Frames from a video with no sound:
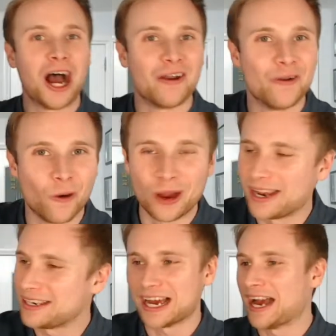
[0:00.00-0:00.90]

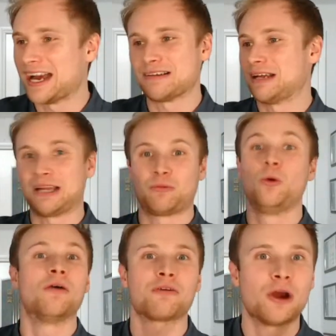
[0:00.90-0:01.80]
annoyed at
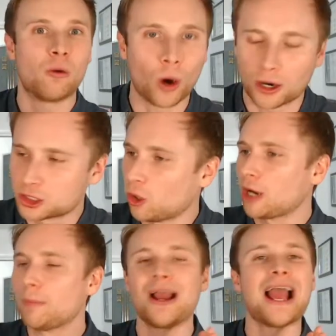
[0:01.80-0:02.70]
whoever at work. Talk
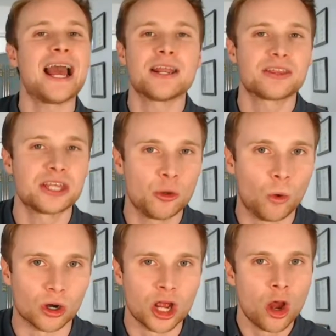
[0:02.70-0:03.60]
about anything you
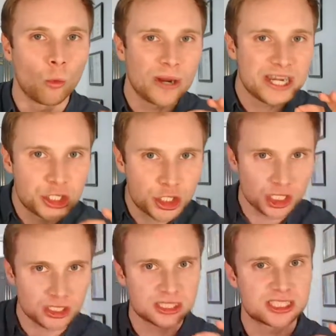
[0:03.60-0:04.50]
want. We
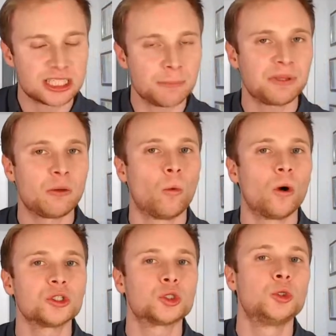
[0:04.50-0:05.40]
just simply
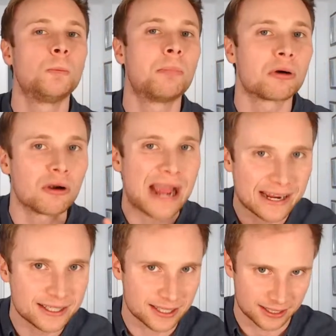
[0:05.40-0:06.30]
want to
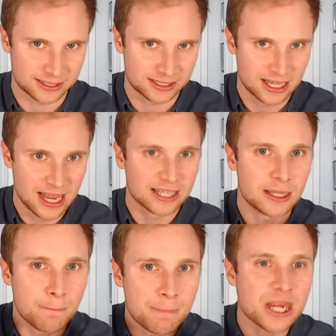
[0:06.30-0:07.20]
practice the
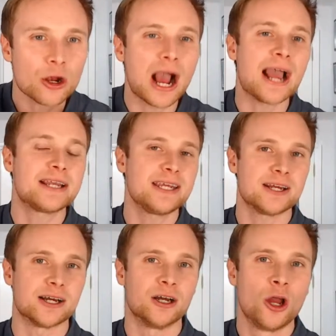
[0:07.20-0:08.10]
mere
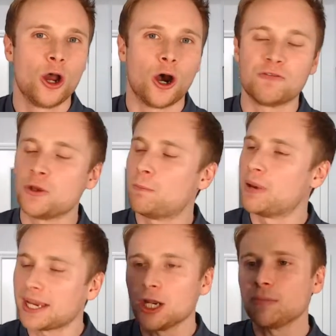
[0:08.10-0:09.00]
idea of you
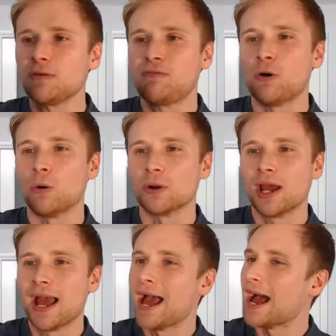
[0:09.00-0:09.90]
picking up the phone
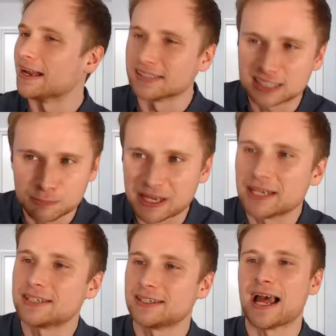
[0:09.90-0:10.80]
and
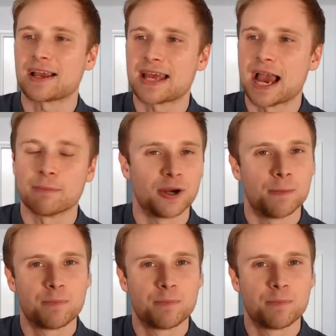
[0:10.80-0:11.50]
speaking to that camera.